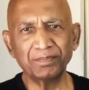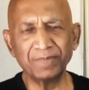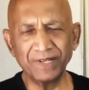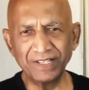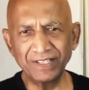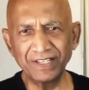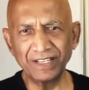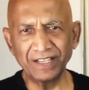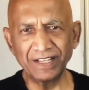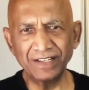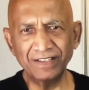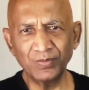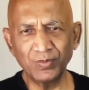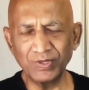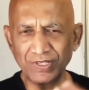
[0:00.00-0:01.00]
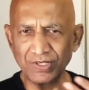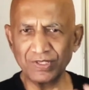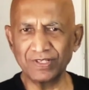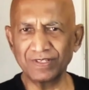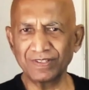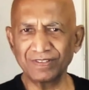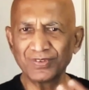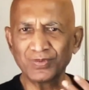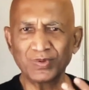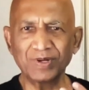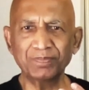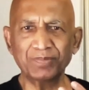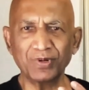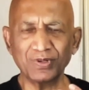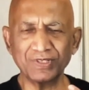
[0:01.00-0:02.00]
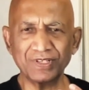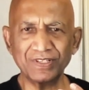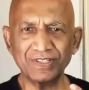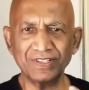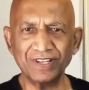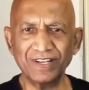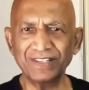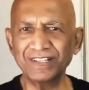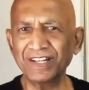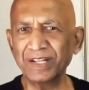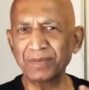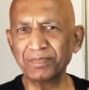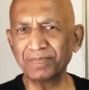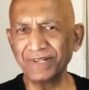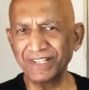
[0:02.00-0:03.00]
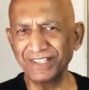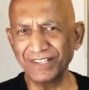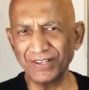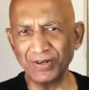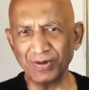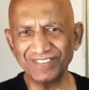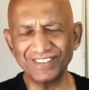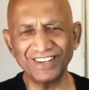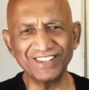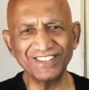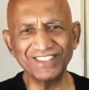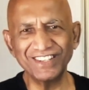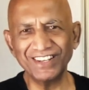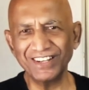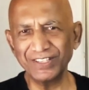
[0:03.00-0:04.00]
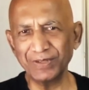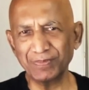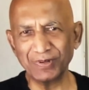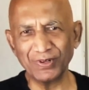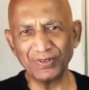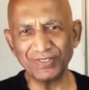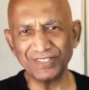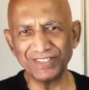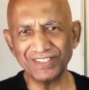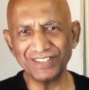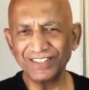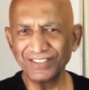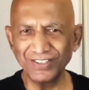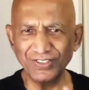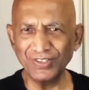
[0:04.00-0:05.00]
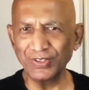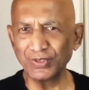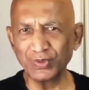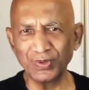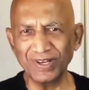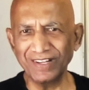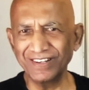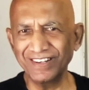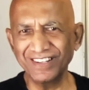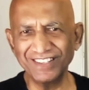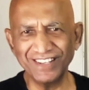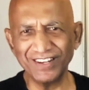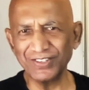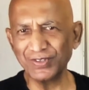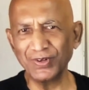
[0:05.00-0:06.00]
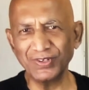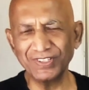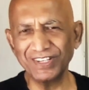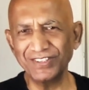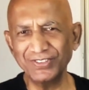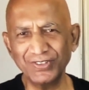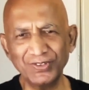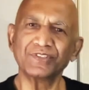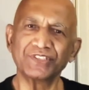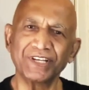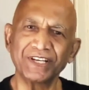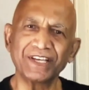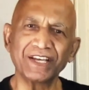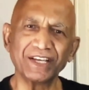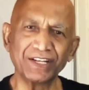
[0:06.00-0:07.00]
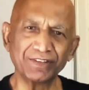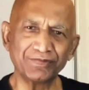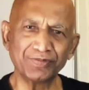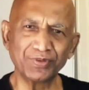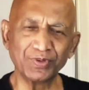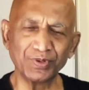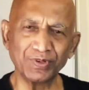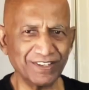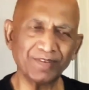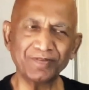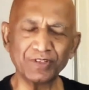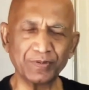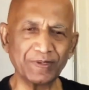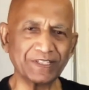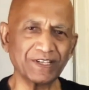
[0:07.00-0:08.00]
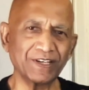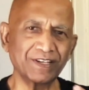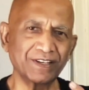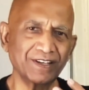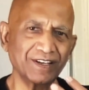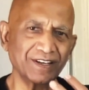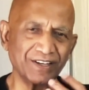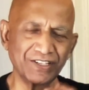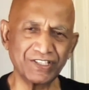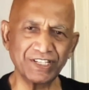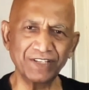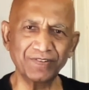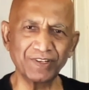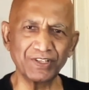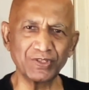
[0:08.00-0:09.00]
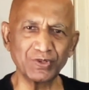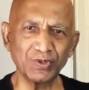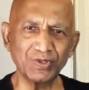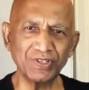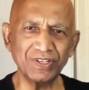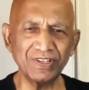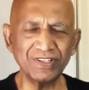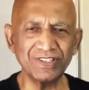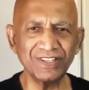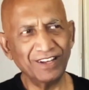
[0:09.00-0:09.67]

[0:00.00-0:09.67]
breathing in, which is one process, and then I'm breathing out, that is the other process. This is a duality that has got to continue. Taking in food, which means I receive resources,